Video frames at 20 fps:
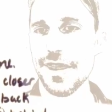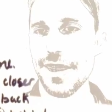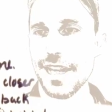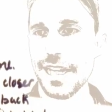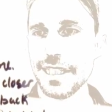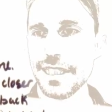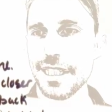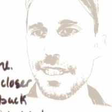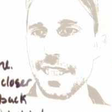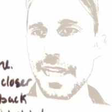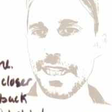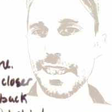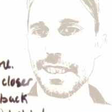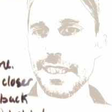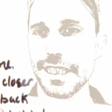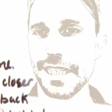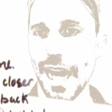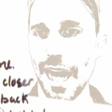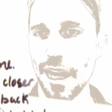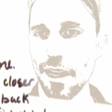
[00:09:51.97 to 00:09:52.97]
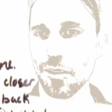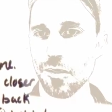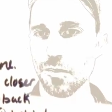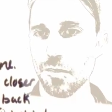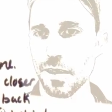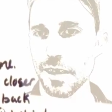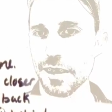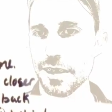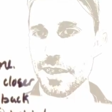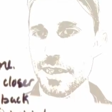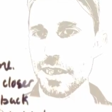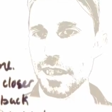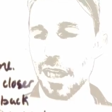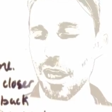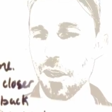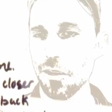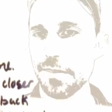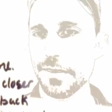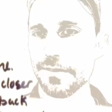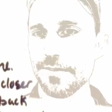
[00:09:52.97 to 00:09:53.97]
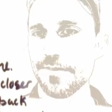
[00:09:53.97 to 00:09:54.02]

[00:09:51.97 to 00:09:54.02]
this is a downward slope.